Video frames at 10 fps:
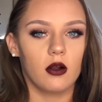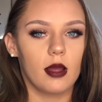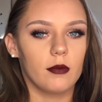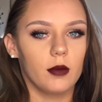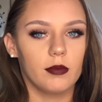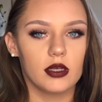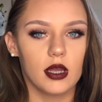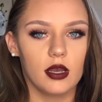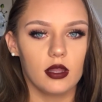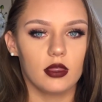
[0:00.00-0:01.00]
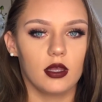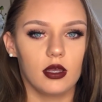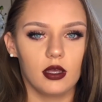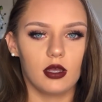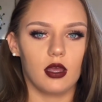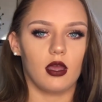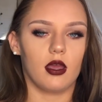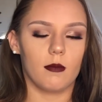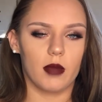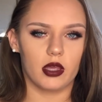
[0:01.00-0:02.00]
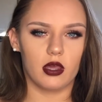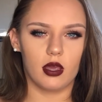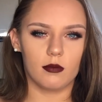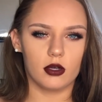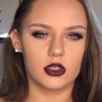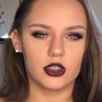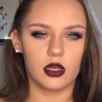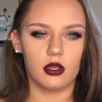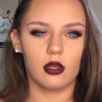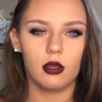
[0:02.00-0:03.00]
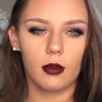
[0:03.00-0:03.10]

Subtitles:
I'm open to anything, and my camera is shaking.